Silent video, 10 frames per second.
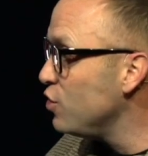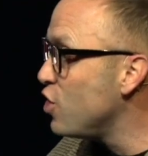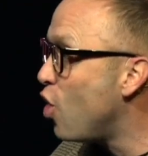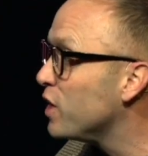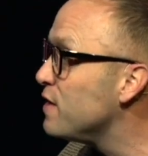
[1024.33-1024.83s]
You
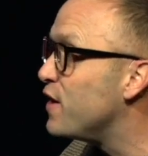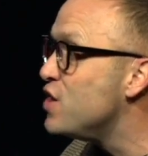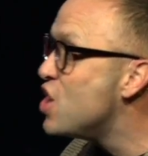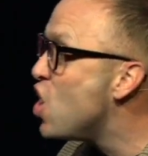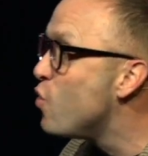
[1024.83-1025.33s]
don't
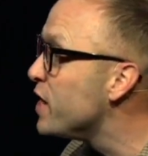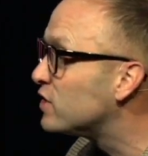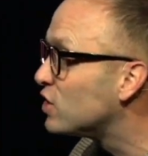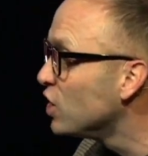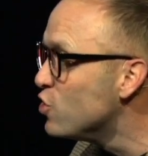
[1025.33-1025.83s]
even know
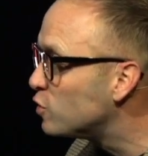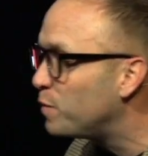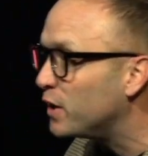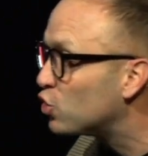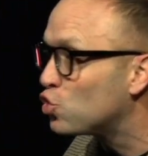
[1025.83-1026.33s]
it's loose,
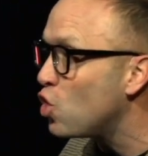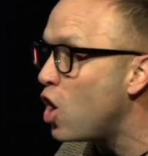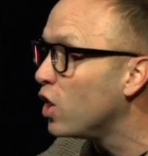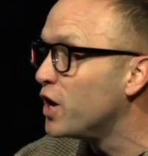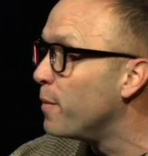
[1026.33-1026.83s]
but it's
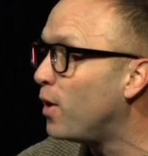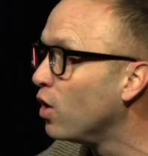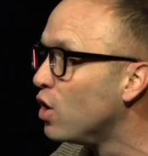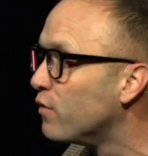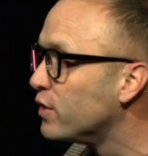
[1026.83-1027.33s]
crawling up
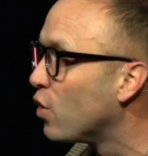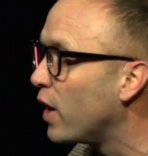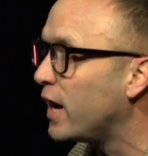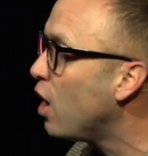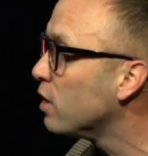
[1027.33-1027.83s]
all over
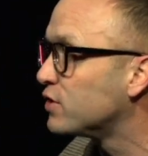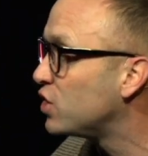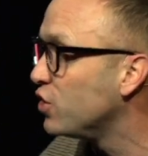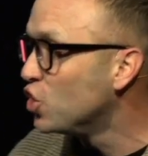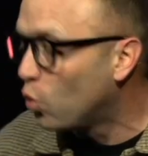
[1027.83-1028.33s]
and all of a
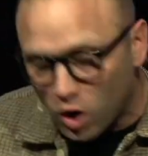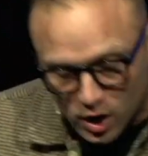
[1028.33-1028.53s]
sudden you'll